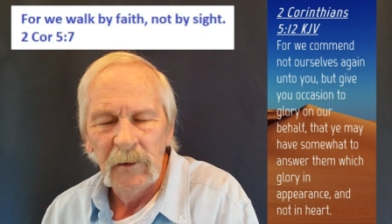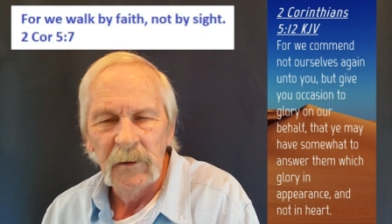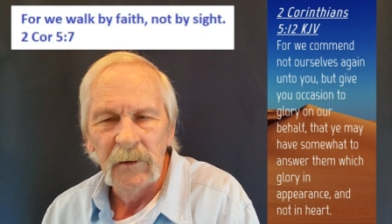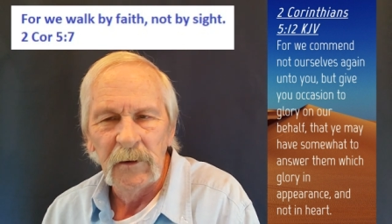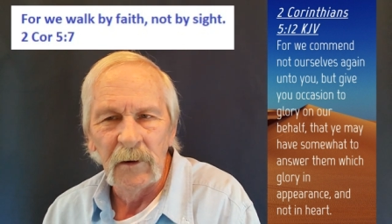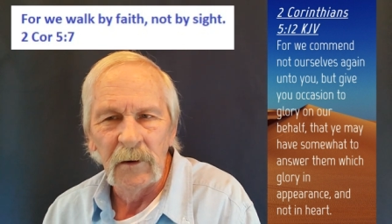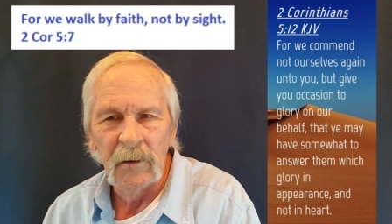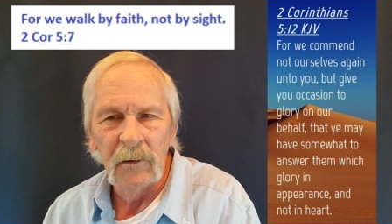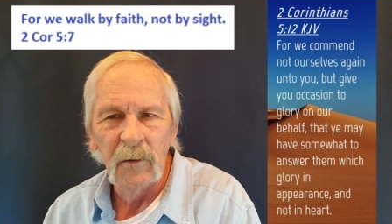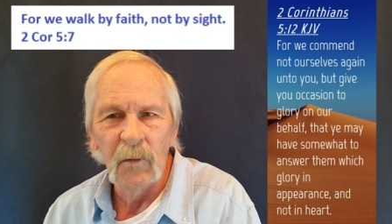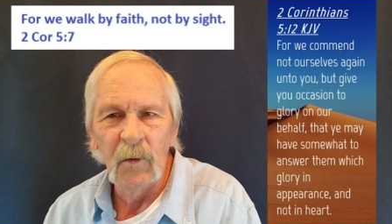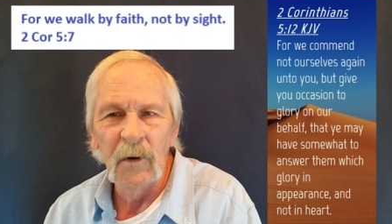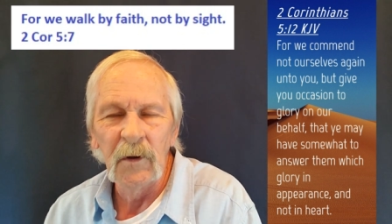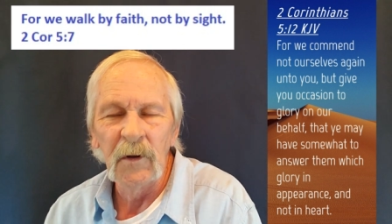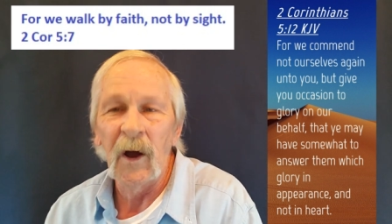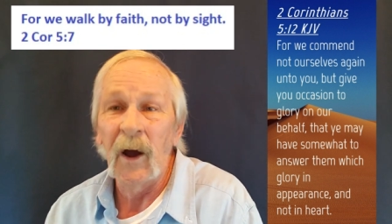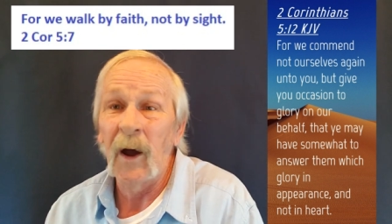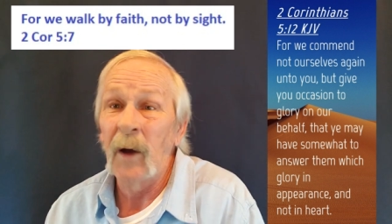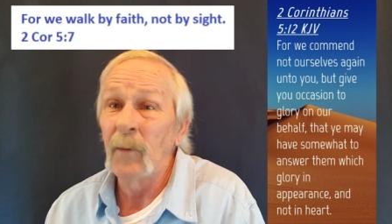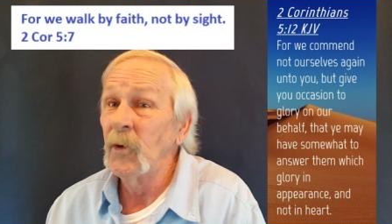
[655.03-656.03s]
You know,
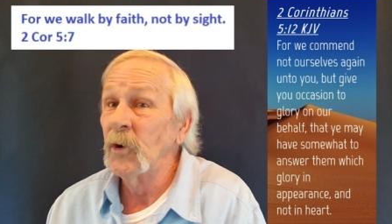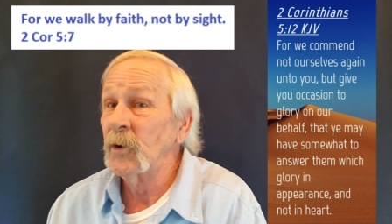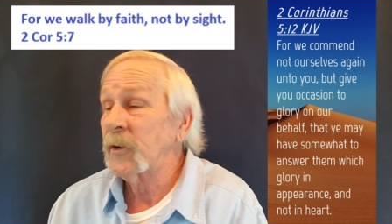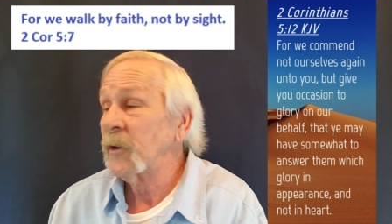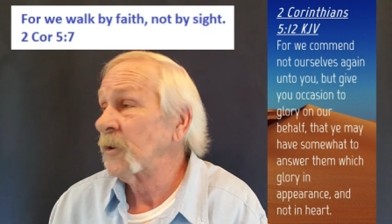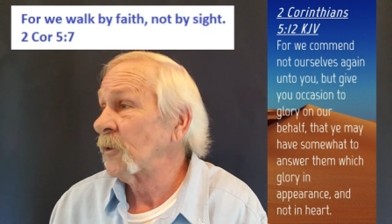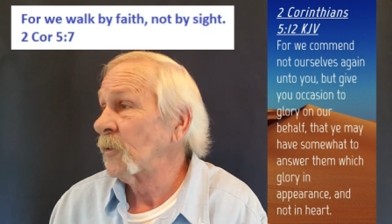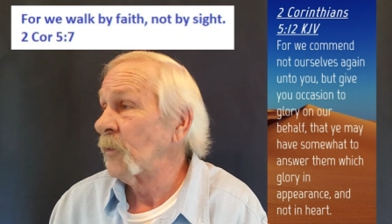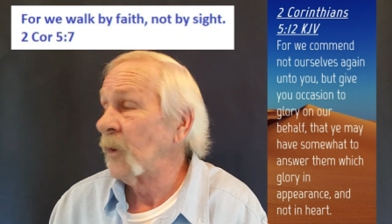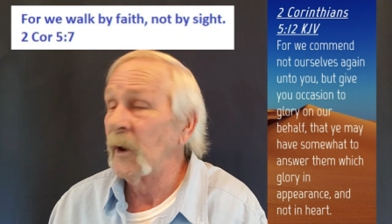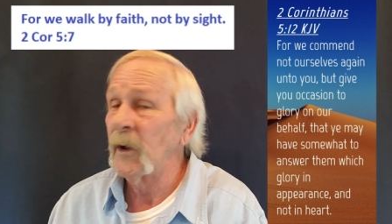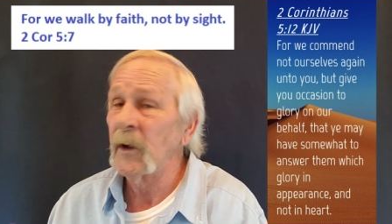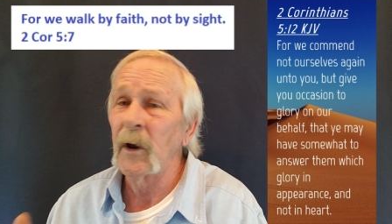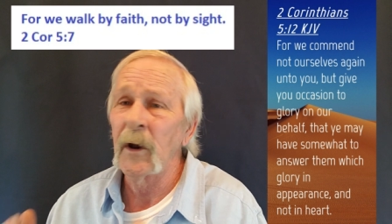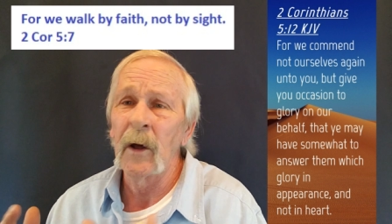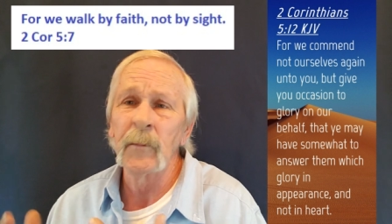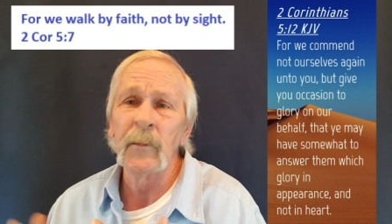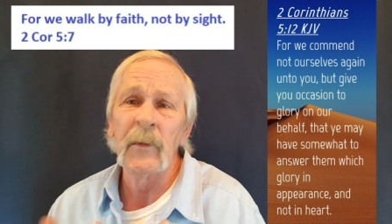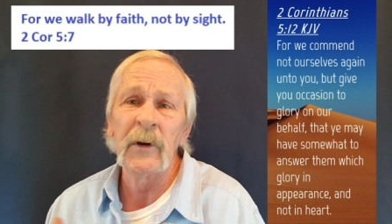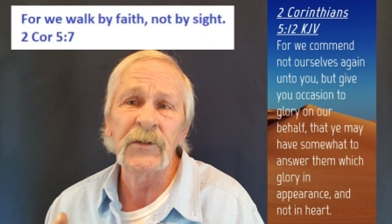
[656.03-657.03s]
well, I'm looking around and
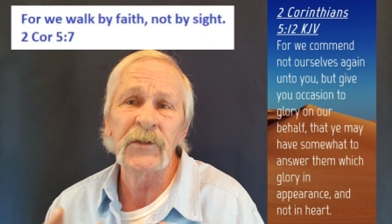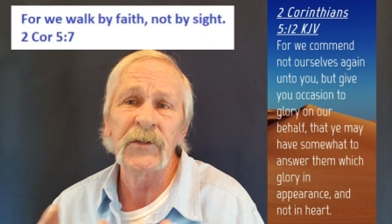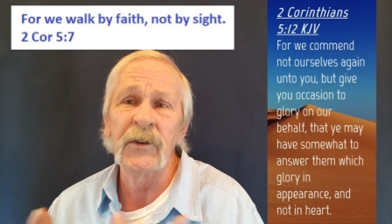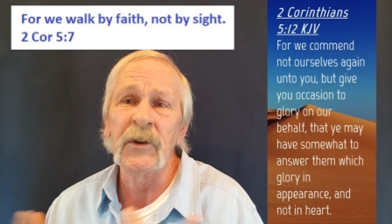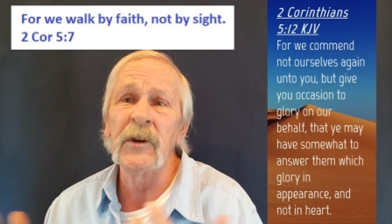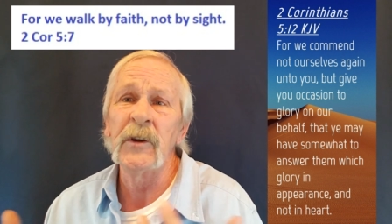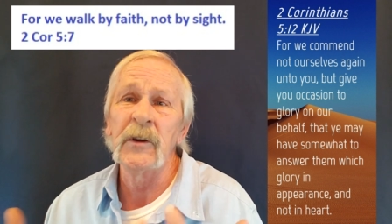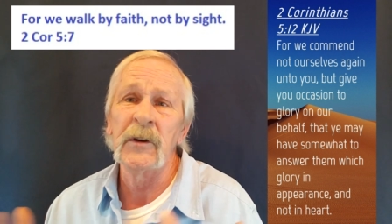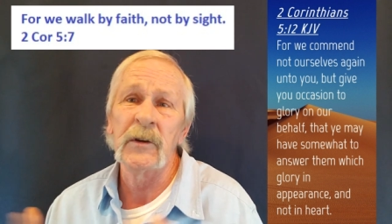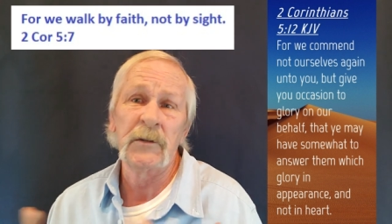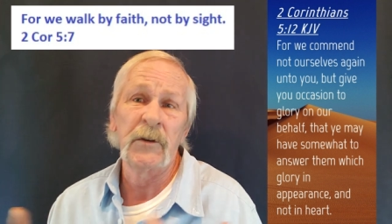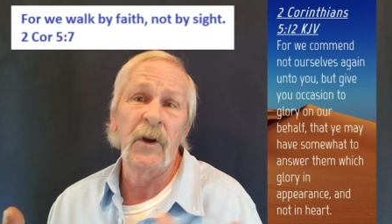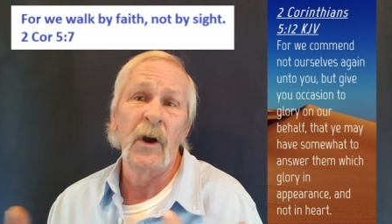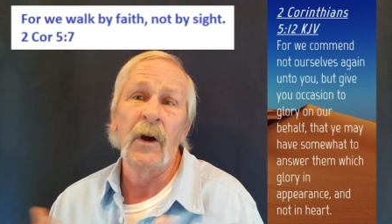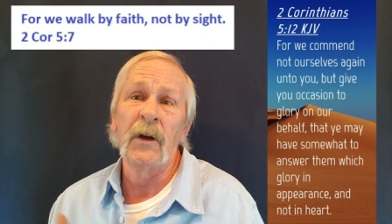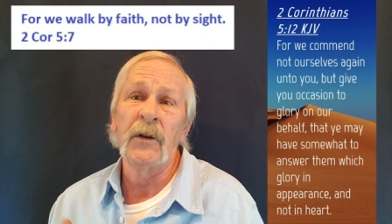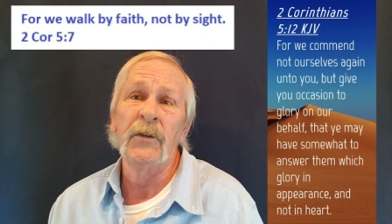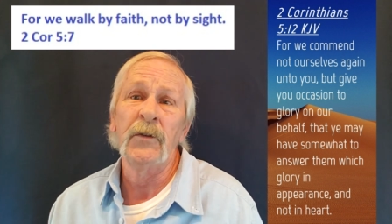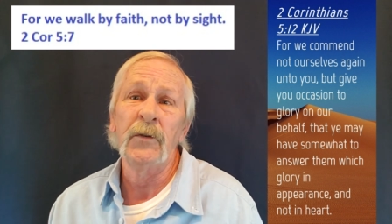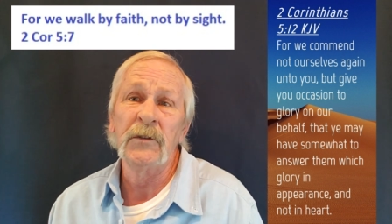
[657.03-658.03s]
I'm not seeing
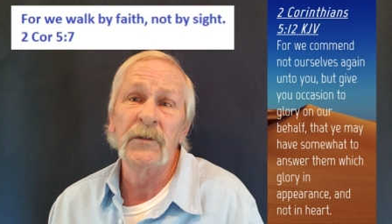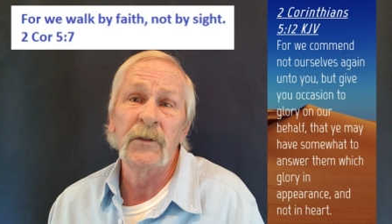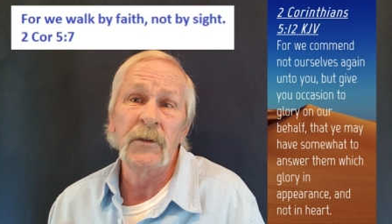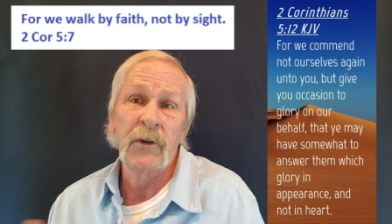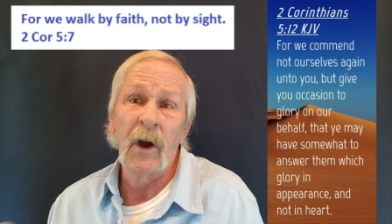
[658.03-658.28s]
God do it.